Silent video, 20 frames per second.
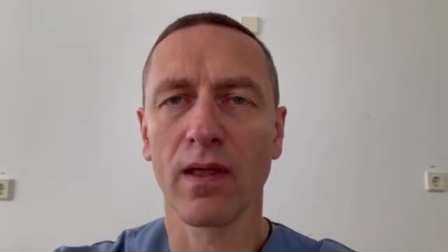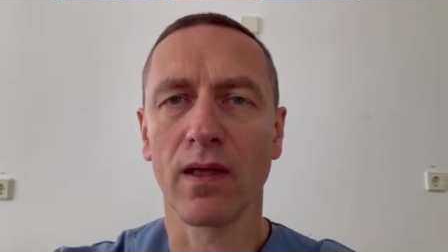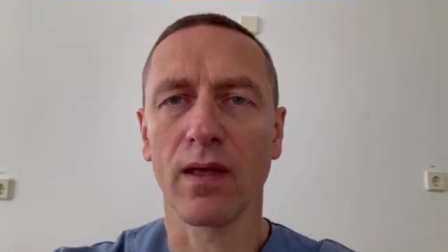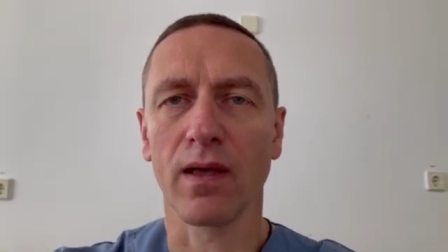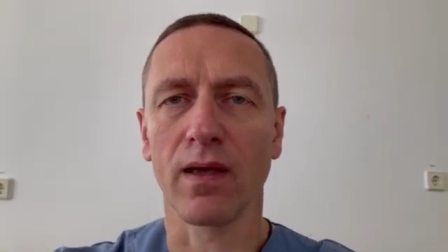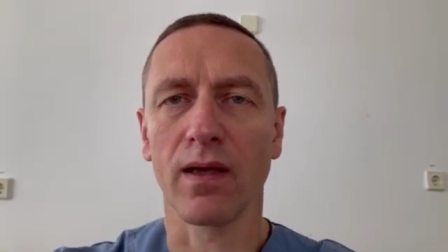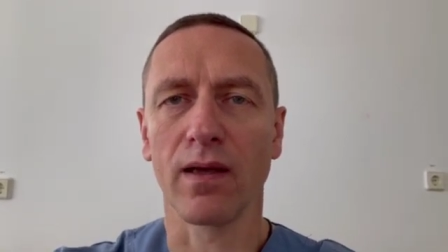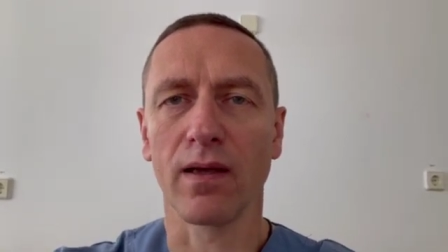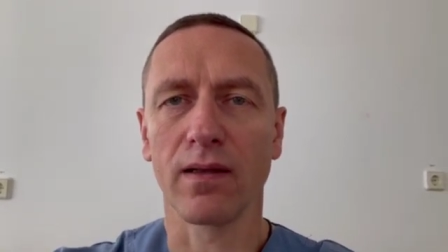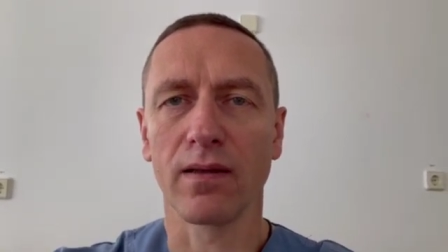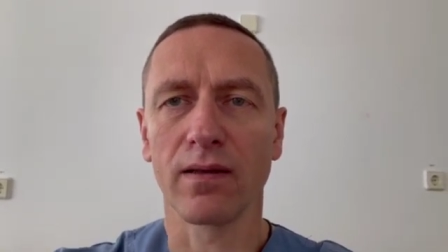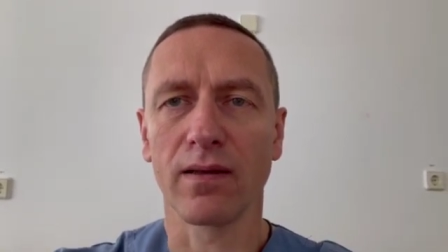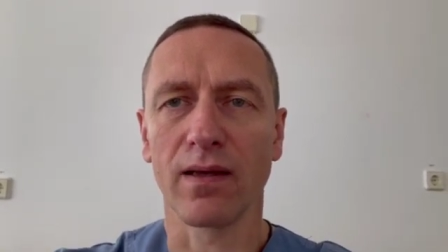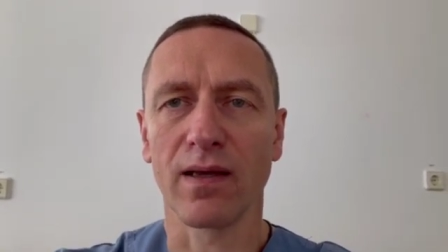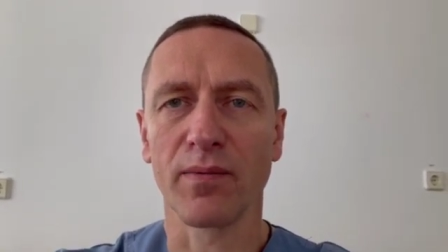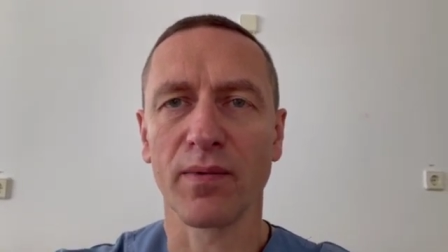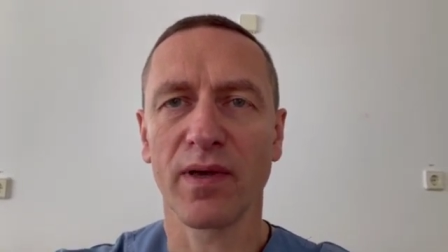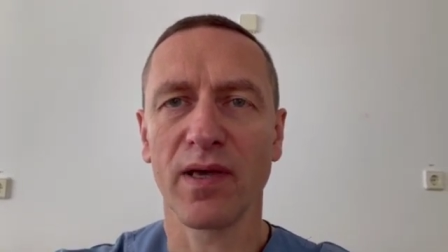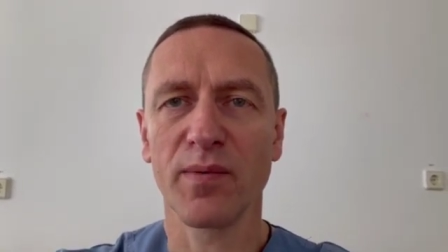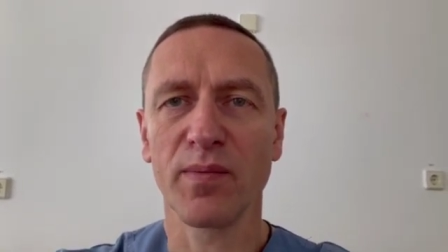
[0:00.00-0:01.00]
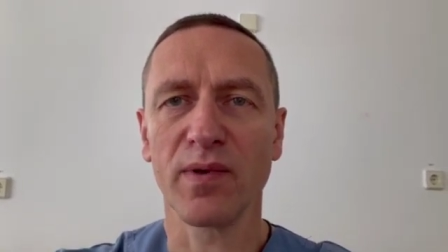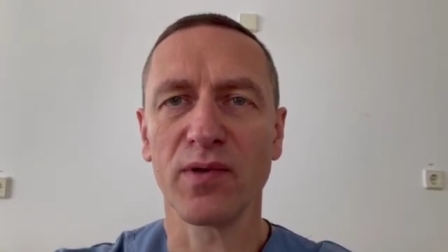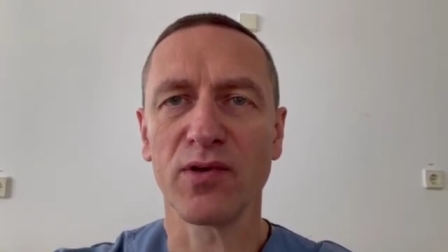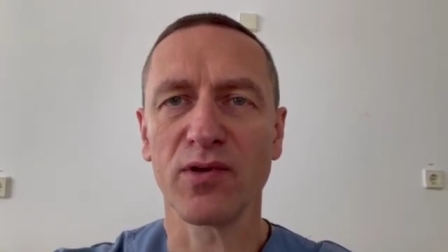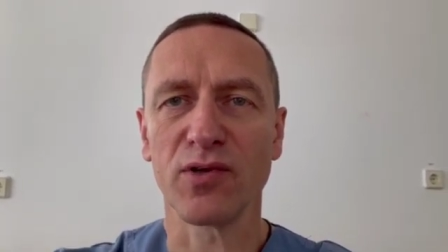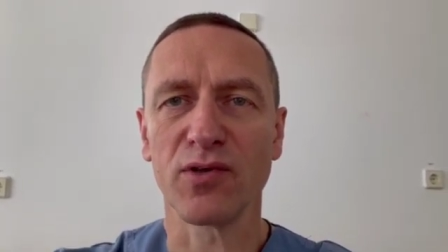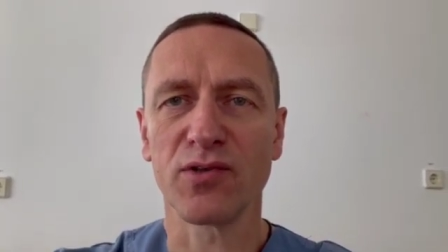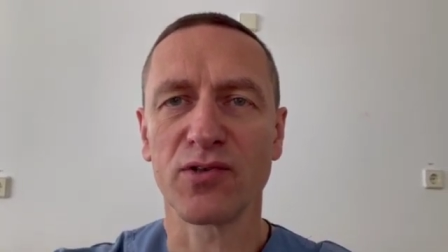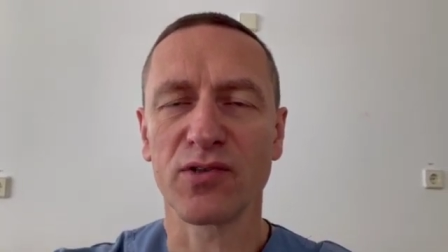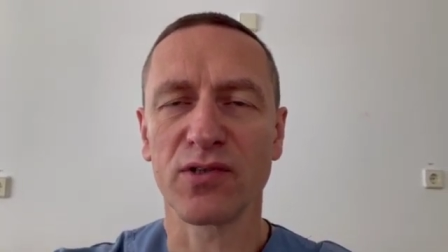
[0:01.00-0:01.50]
And I'm happy to
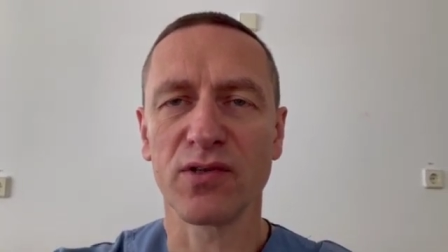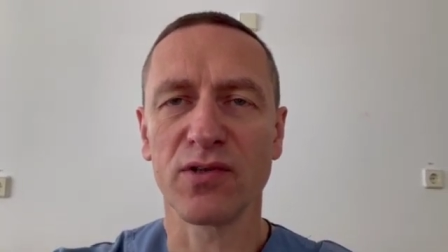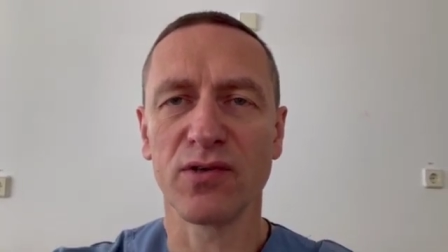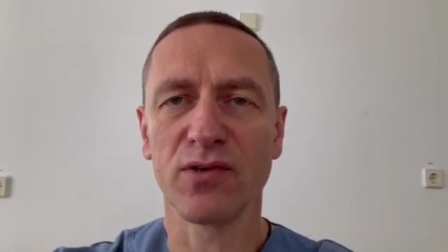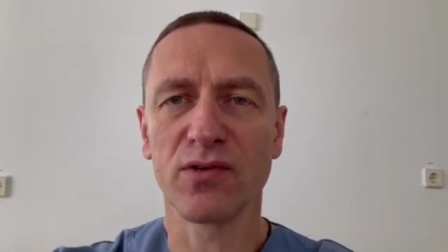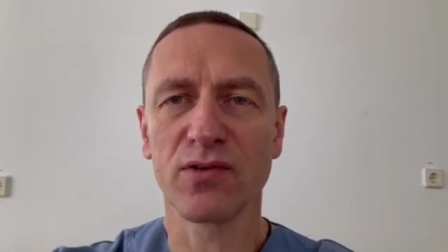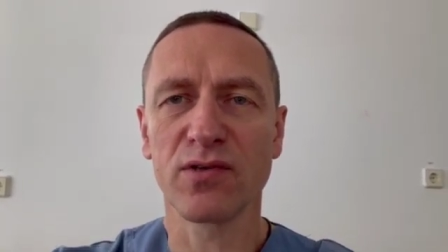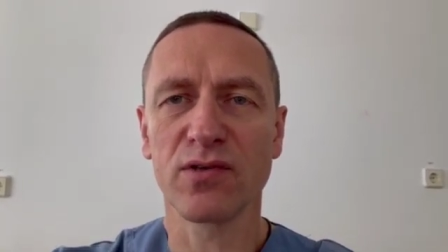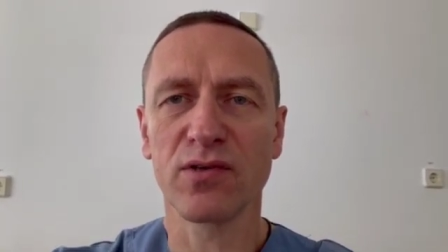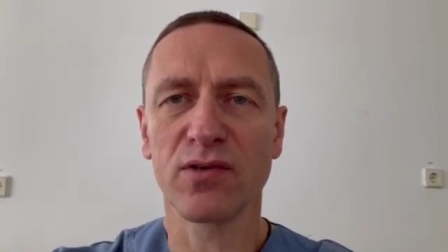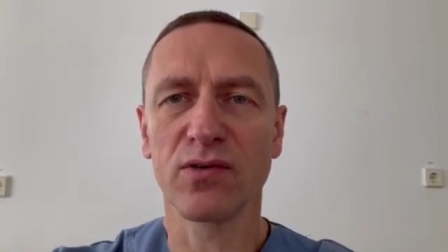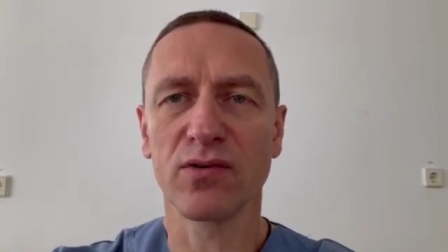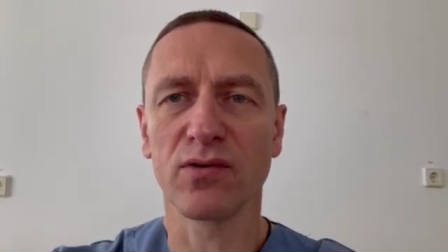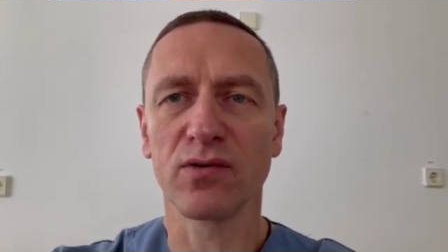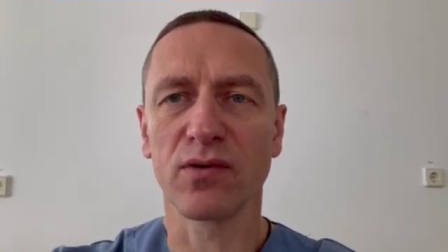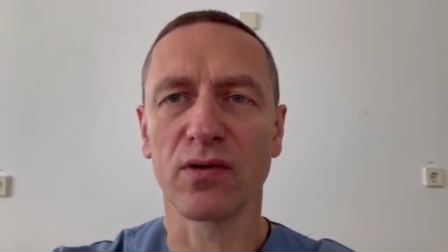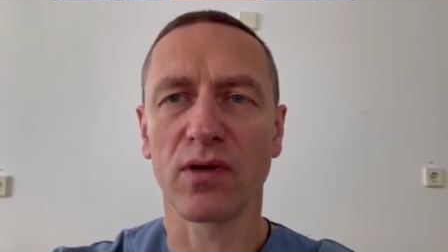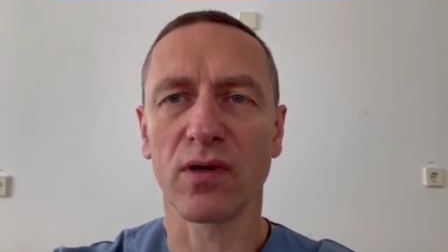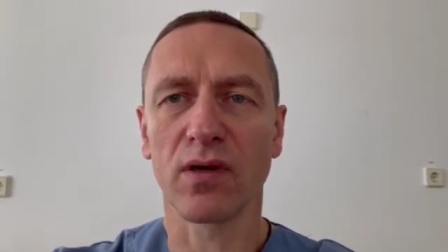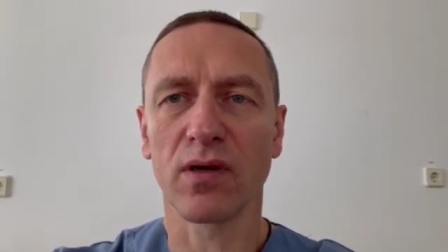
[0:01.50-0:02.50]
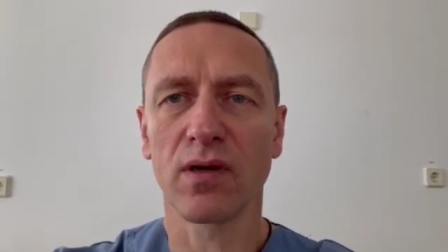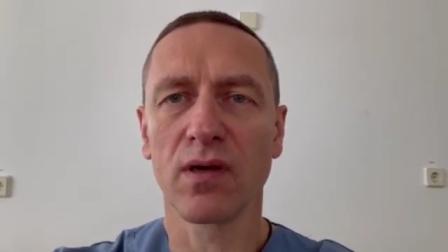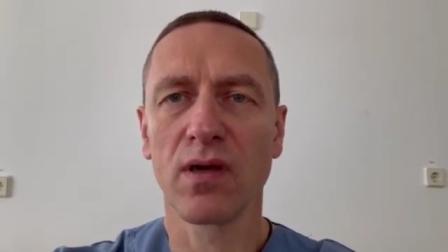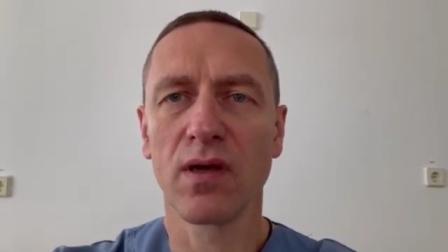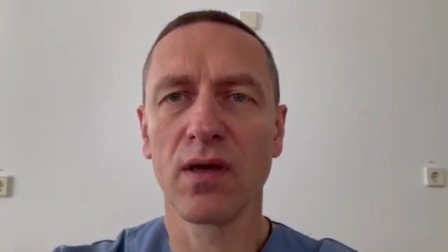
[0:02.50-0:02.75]
introduce you a